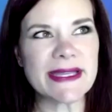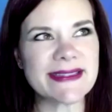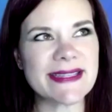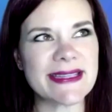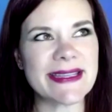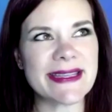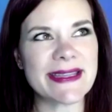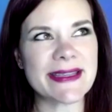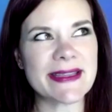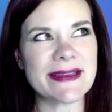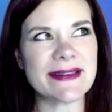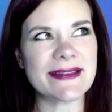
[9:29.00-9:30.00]
to
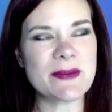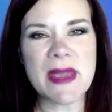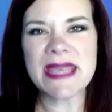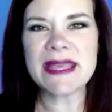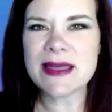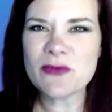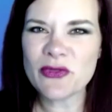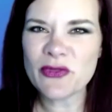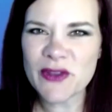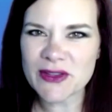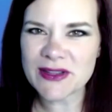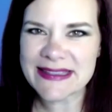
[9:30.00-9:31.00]
make them
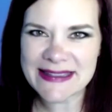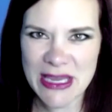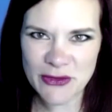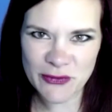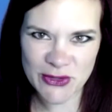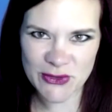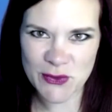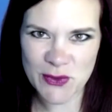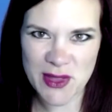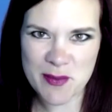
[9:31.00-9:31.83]
feel safe to do that?